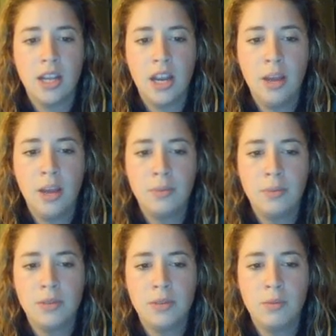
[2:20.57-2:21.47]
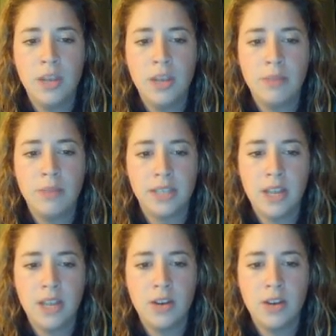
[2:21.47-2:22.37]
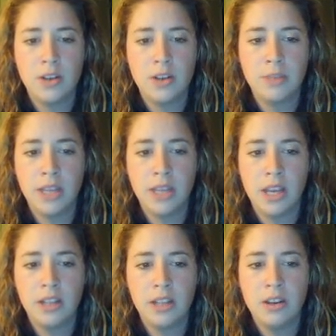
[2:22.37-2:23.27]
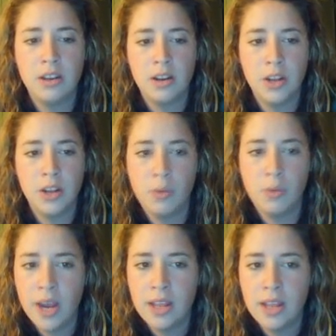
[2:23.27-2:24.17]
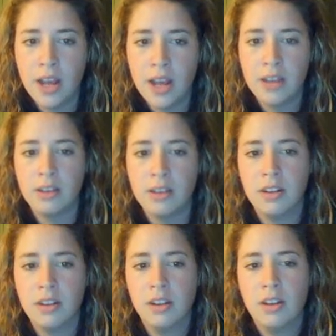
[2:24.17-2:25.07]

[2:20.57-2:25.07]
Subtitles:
it helped with my standards make that clear, another way that I can